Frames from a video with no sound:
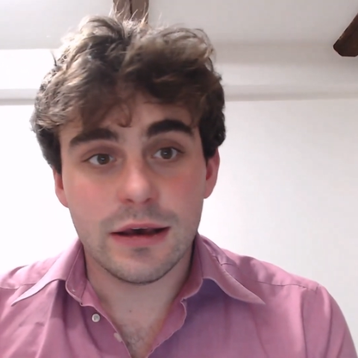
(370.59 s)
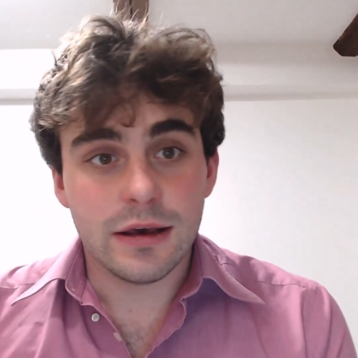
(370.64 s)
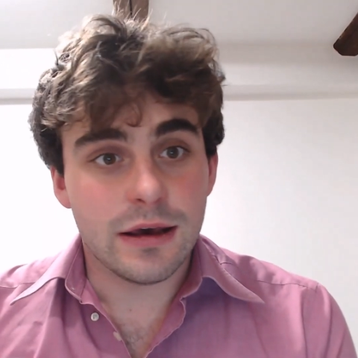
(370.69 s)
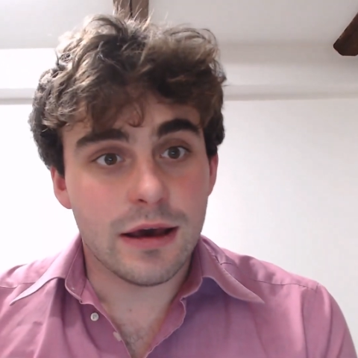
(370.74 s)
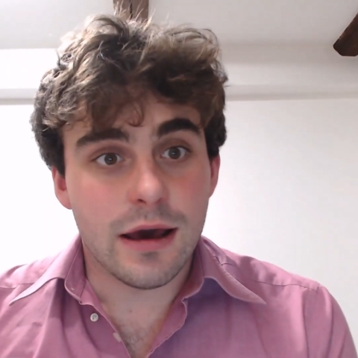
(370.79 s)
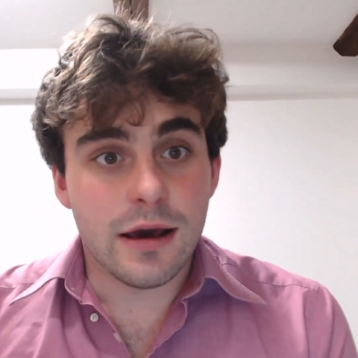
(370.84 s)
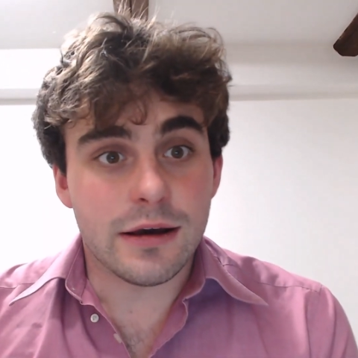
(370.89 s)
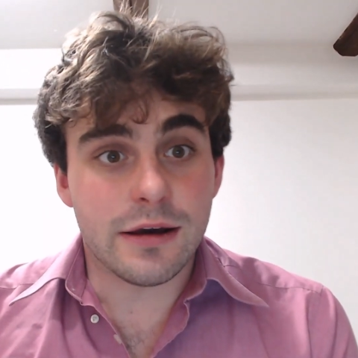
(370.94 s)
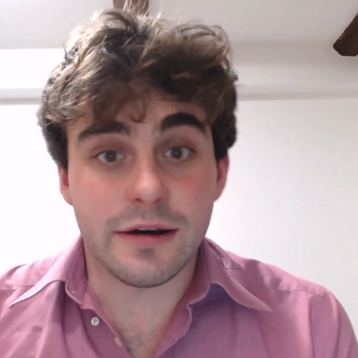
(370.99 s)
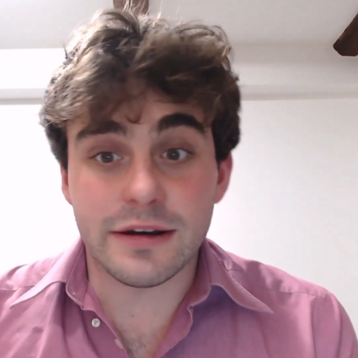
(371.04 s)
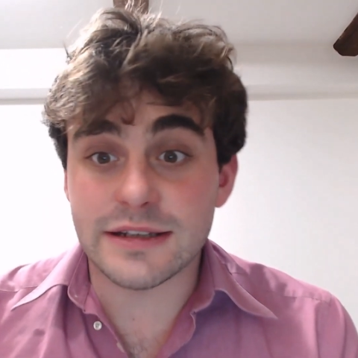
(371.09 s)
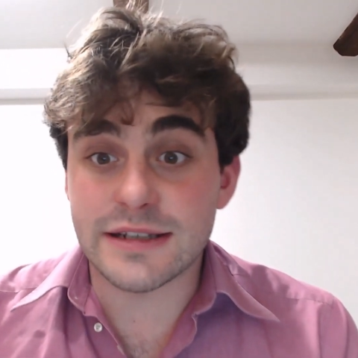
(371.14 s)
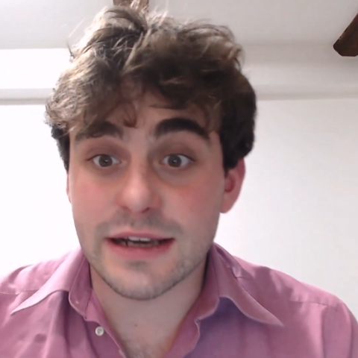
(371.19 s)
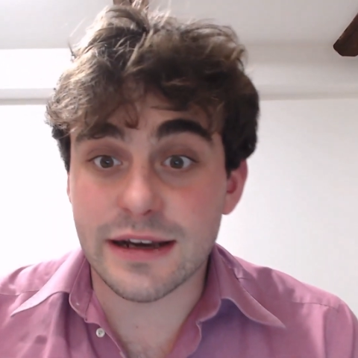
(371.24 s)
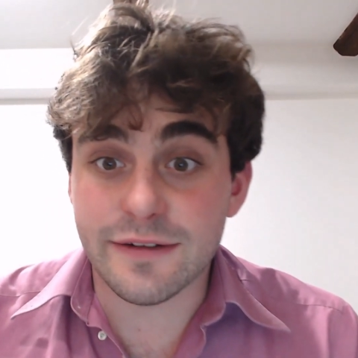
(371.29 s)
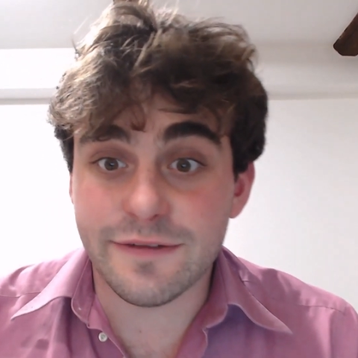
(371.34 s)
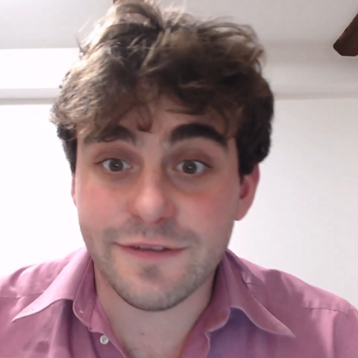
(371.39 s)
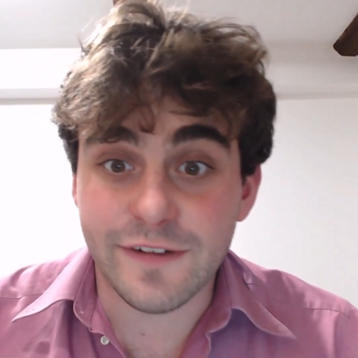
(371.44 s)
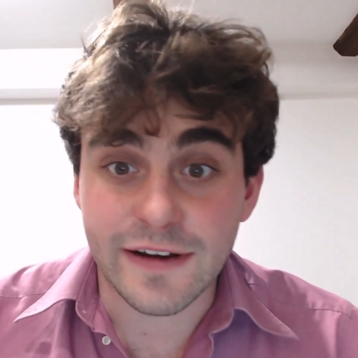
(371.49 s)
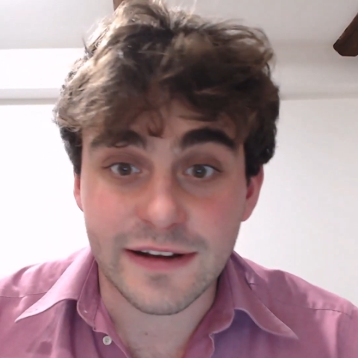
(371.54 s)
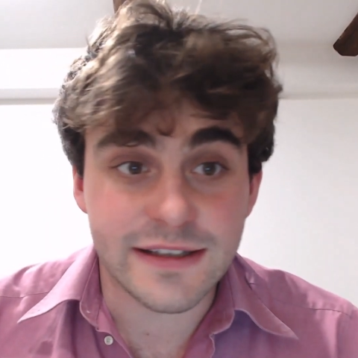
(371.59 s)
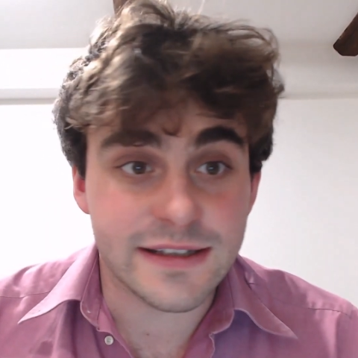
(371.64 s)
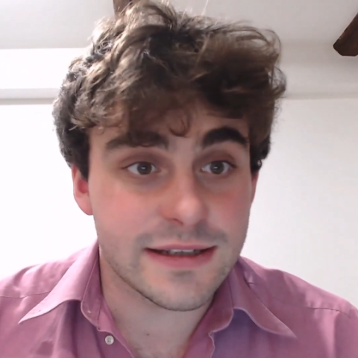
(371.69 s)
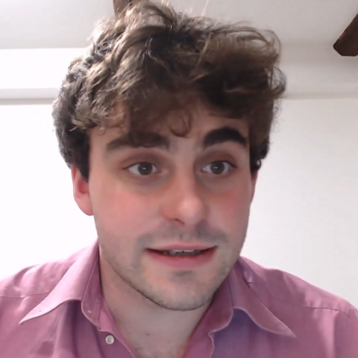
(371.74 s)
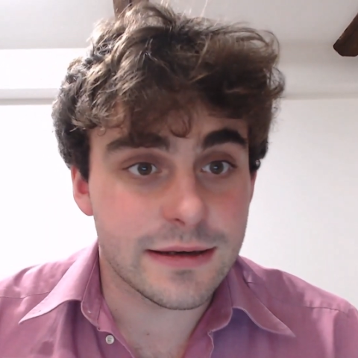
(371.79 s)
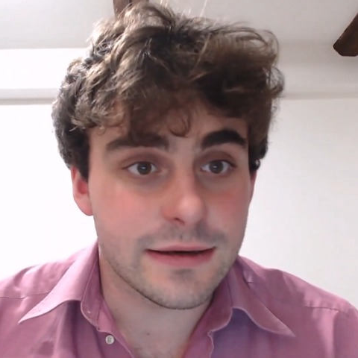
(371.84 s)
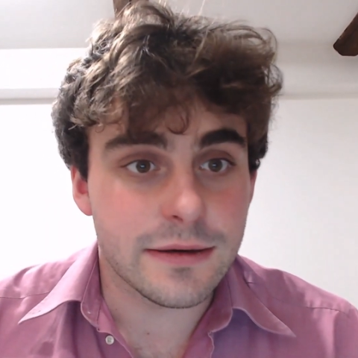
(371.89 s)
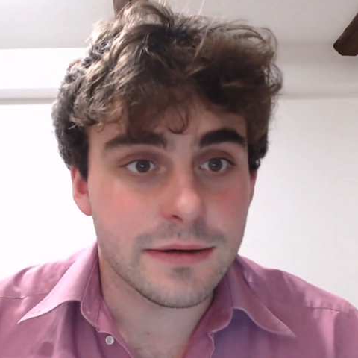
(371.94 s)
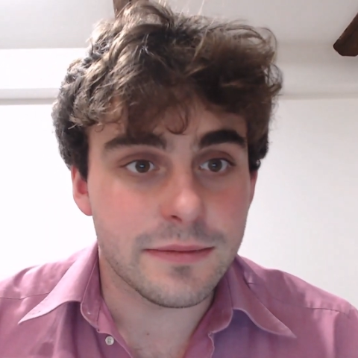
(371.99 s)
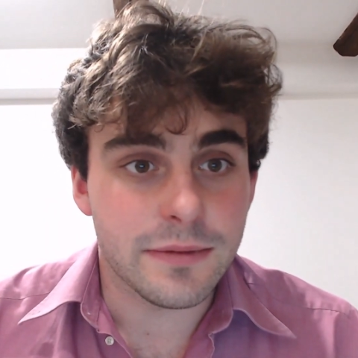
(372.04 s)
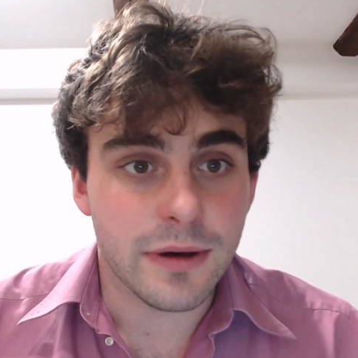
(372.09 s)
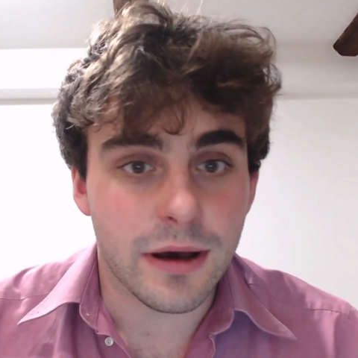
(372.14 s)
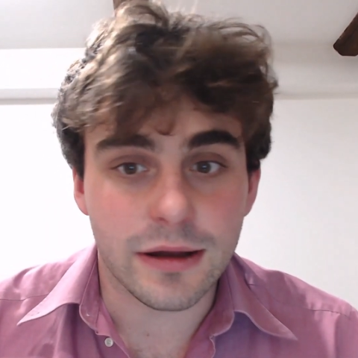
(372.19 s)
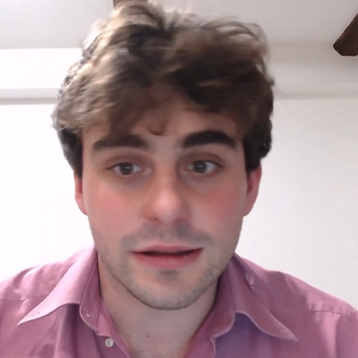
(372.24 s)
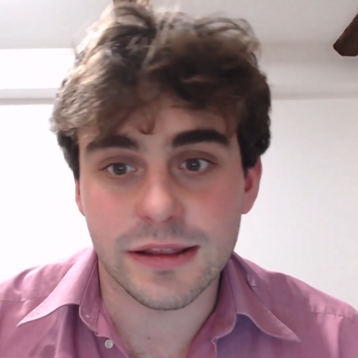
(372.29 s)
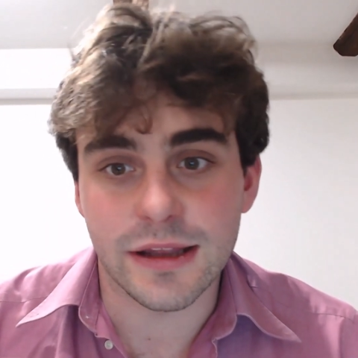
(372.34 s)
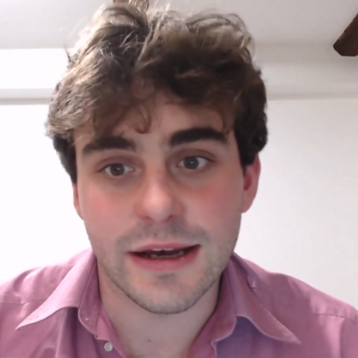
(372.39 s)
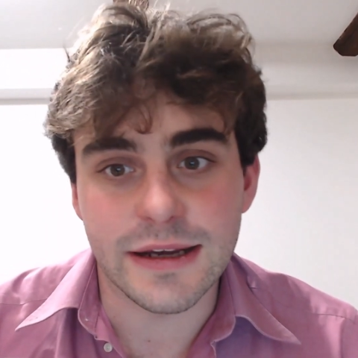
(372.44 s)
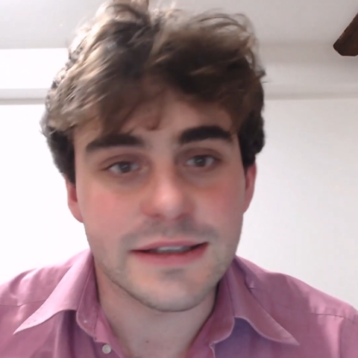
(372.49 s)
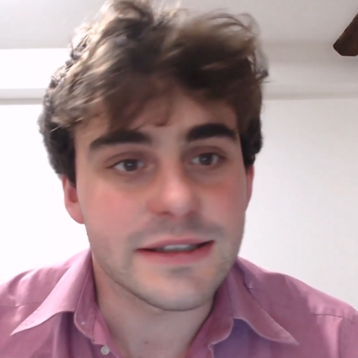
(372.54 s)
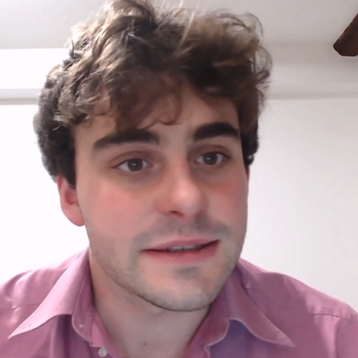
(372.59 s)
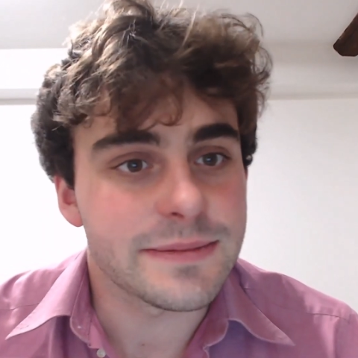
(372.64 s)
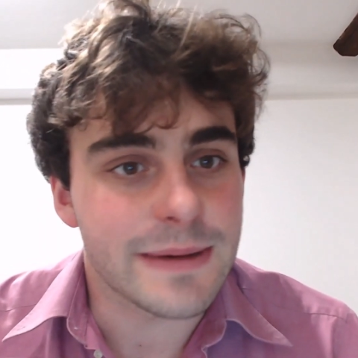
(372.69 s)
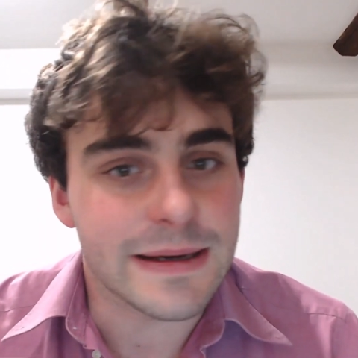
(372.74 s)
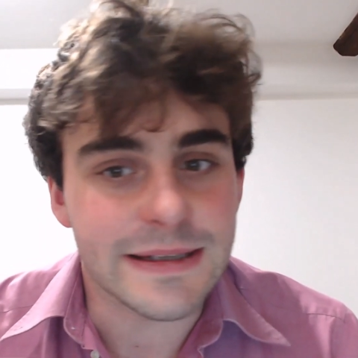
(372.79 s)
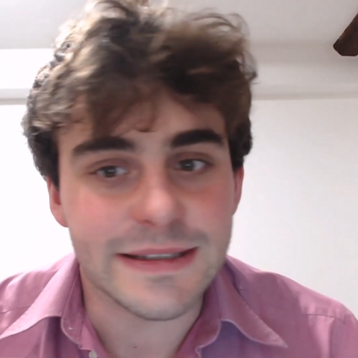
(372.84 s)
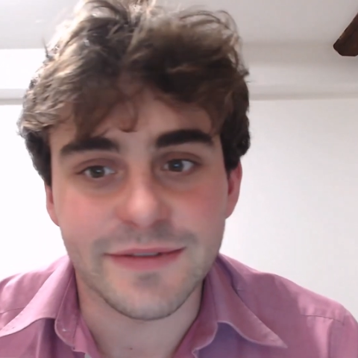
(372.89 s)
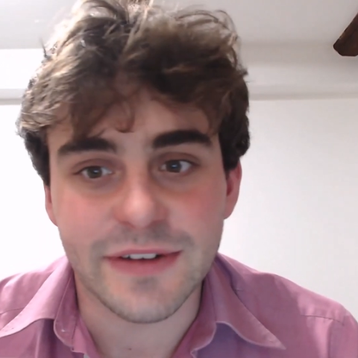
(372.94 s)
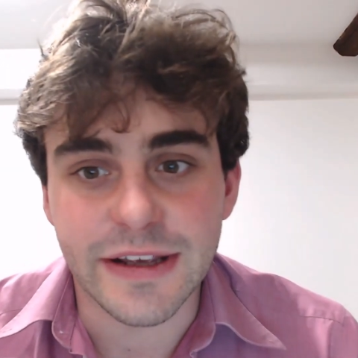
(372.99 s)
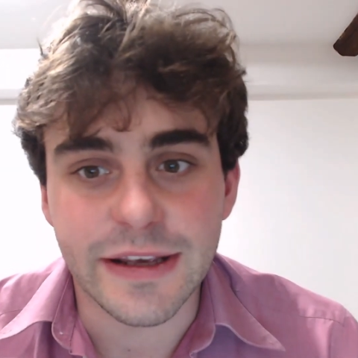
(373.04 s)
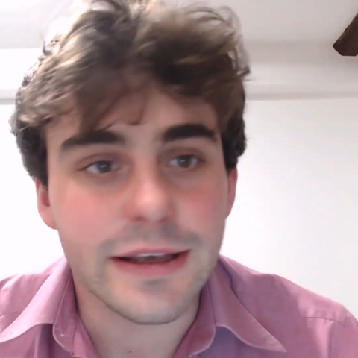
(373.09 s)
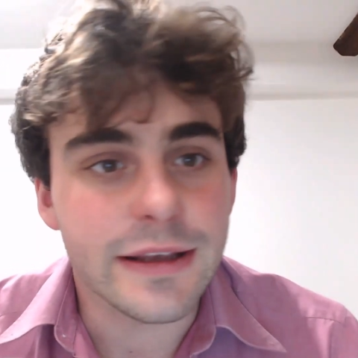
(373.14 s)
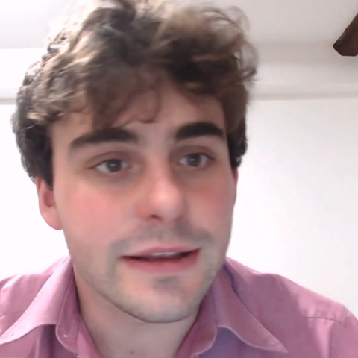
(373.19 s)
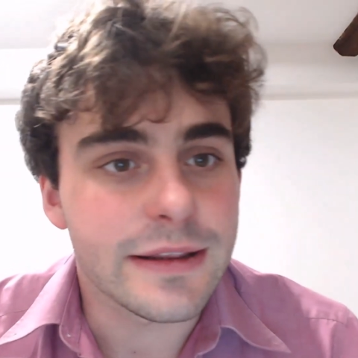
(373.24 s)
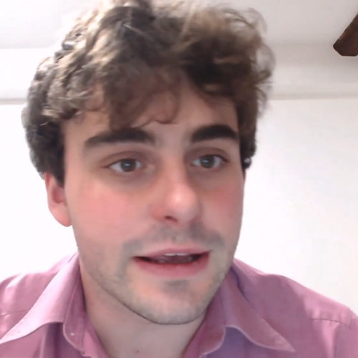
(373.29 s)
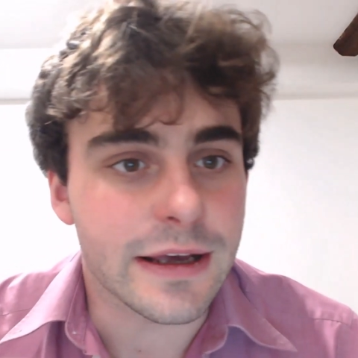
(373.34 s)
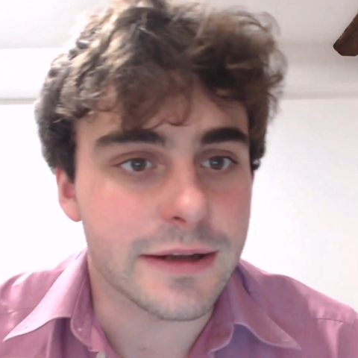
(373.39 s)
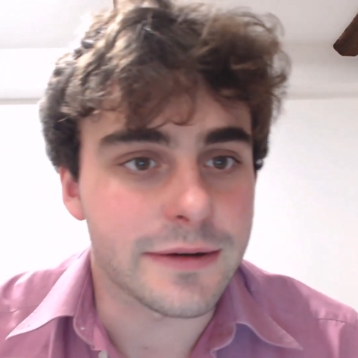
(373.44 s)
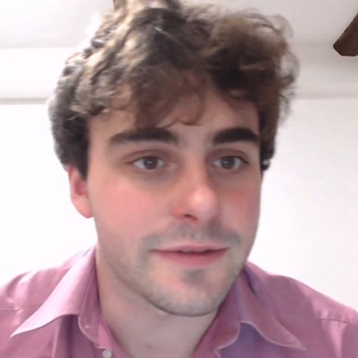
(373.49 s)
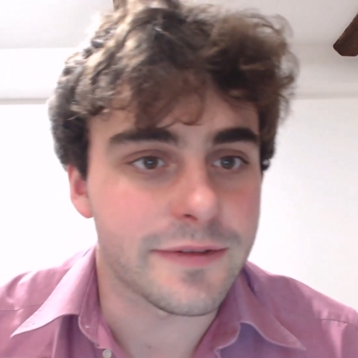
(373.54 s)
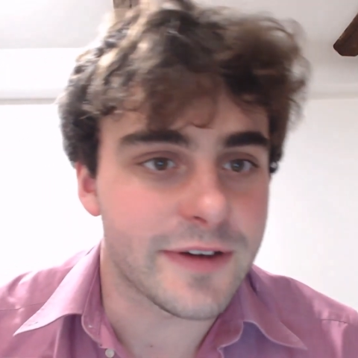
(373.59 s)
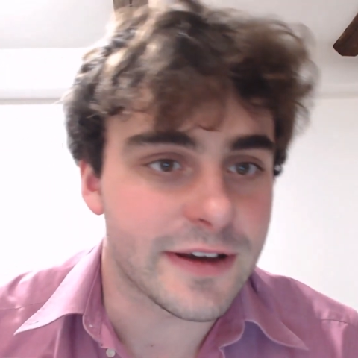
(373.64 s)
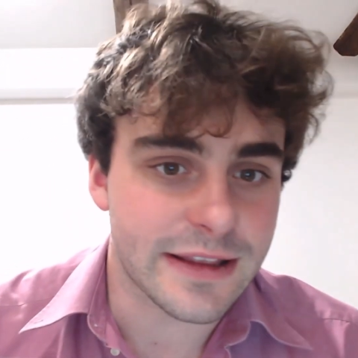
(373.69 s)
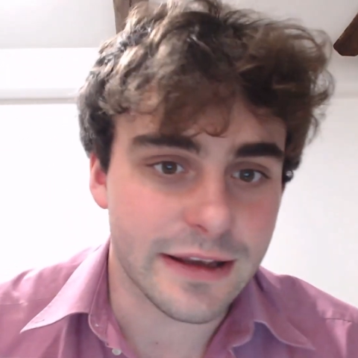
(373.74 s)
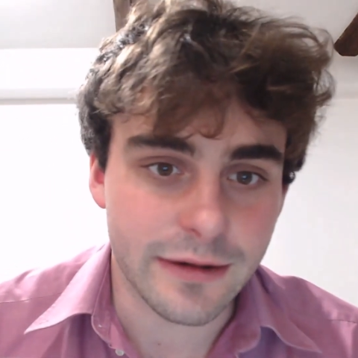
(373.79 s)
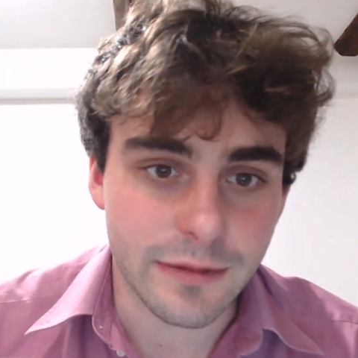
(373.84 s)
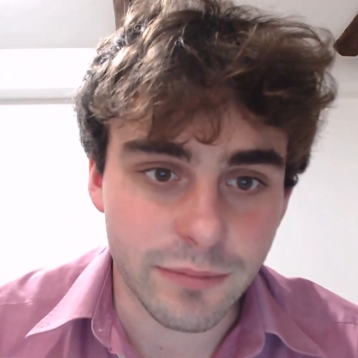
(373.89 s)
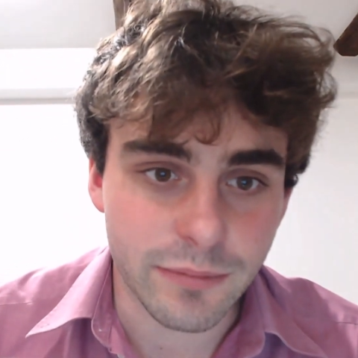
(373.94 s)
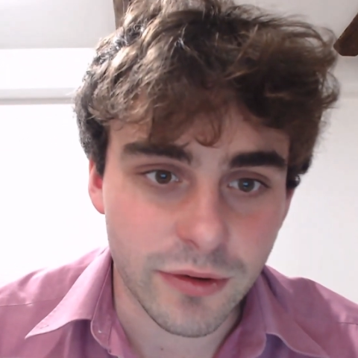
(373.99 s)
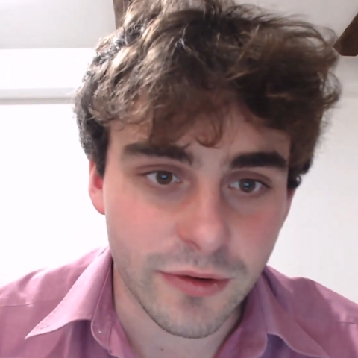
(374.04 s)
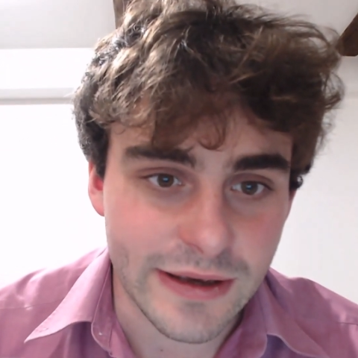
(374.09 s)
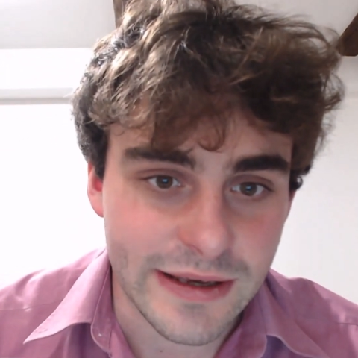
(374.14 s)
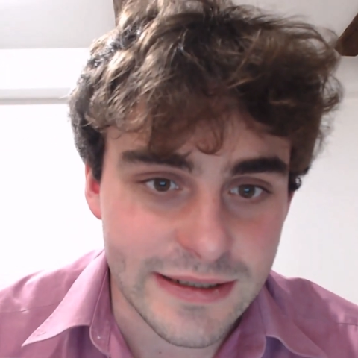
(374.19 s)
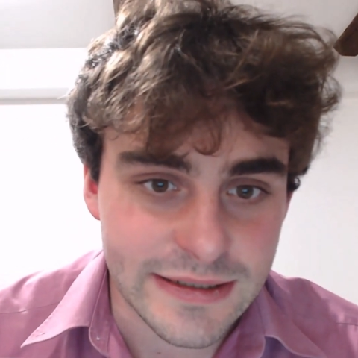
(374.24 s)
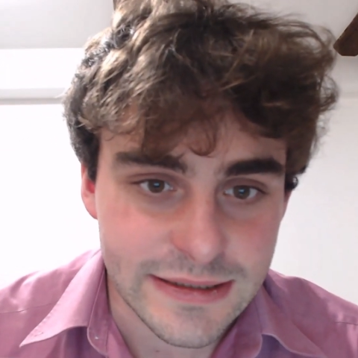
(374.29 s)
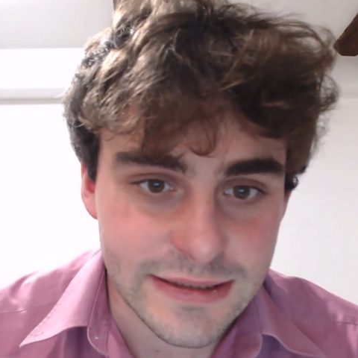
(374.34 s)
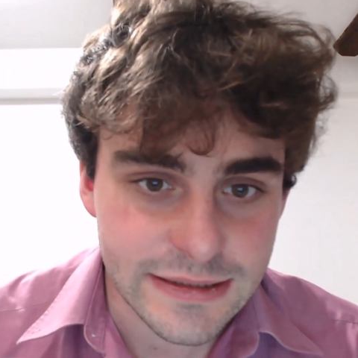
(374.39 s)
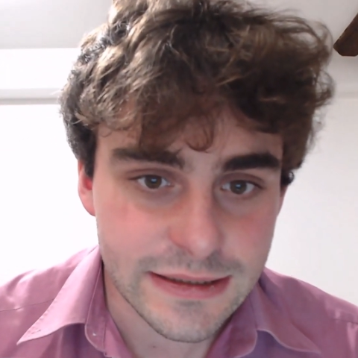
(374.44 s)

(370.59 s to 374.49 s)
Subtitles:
going to affect our clients massively. They're going to affect their employees.